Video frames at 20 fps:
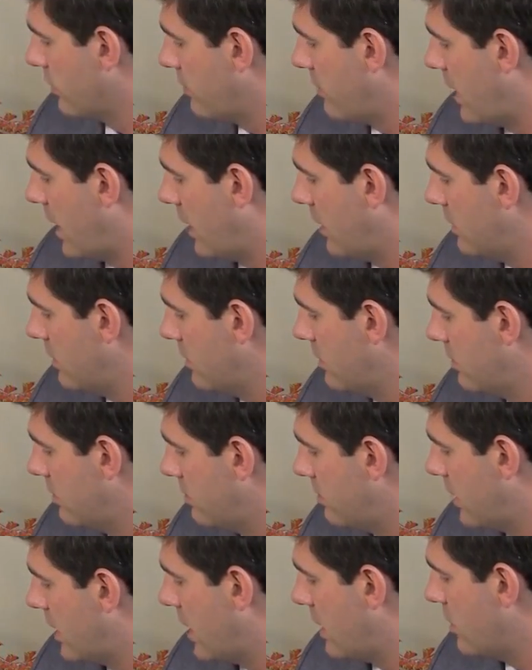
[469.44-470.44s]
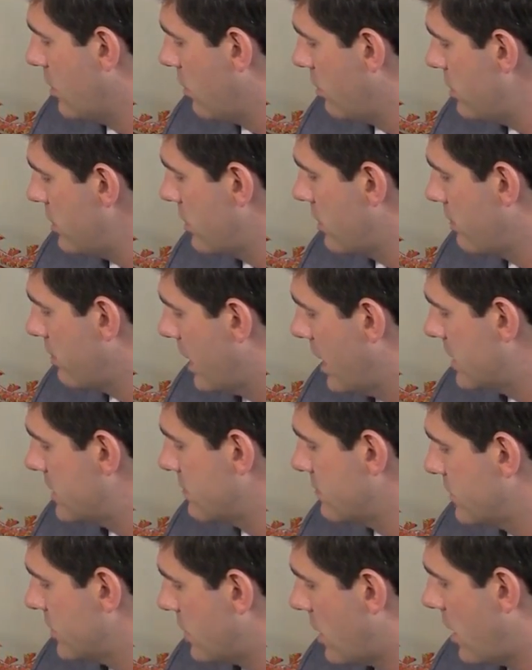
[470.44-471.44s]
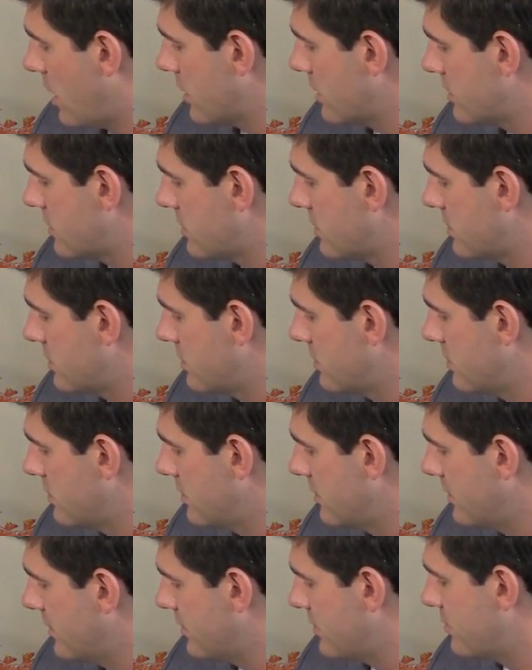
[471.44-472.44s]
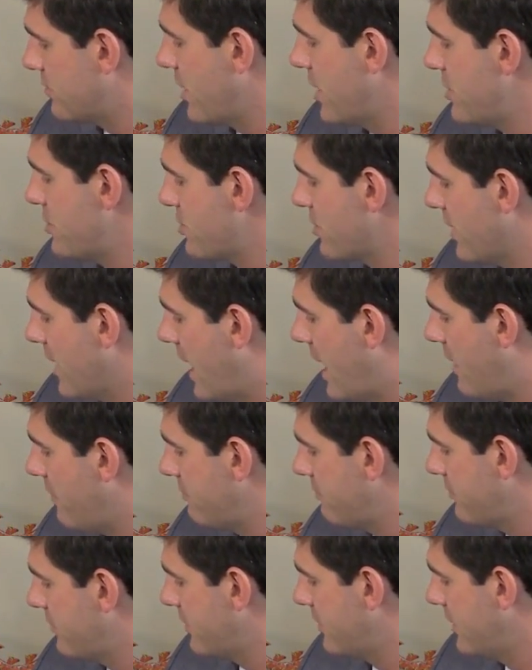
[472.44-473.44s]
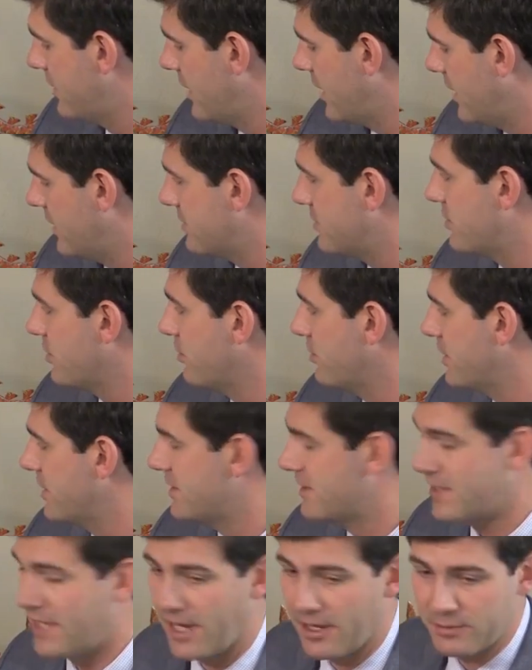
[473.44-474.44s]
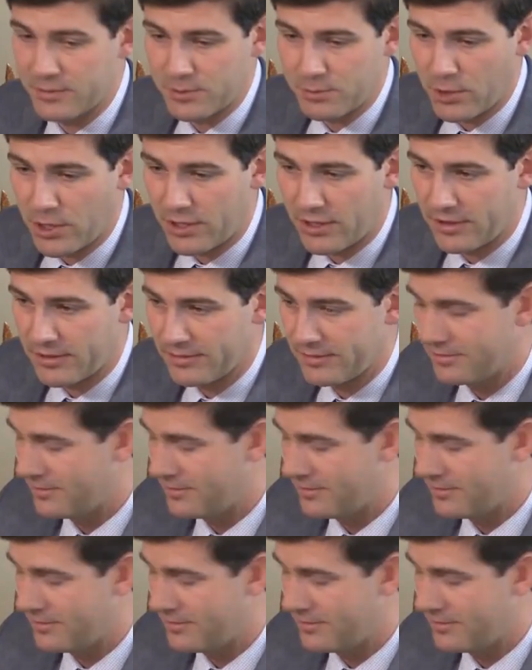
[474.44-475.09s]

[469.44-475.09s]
the man, "but I know you can buy some socks." The stranger laughed, and so did Sam's mother.